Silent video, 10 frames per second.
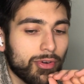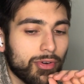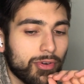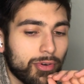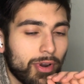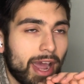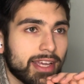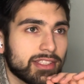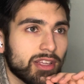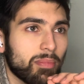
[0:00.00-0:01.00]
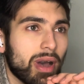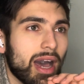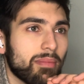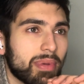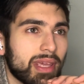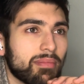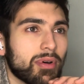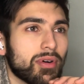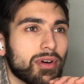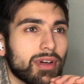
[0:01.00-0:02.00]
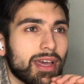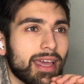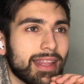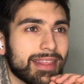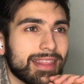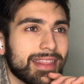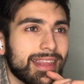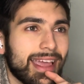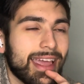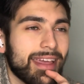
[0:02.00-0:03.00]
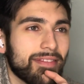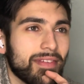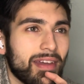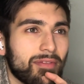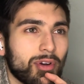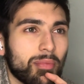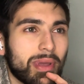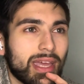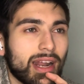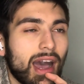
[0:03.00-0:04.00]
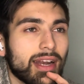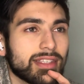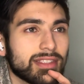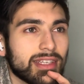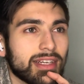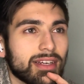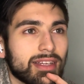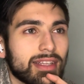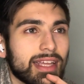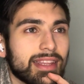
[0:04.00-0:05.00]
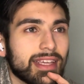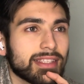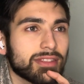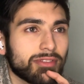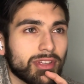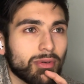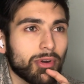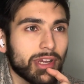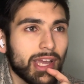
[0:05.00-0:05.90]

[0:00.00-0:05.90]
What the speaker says: Christ upon people, and if we're being honest here, that doesn't really work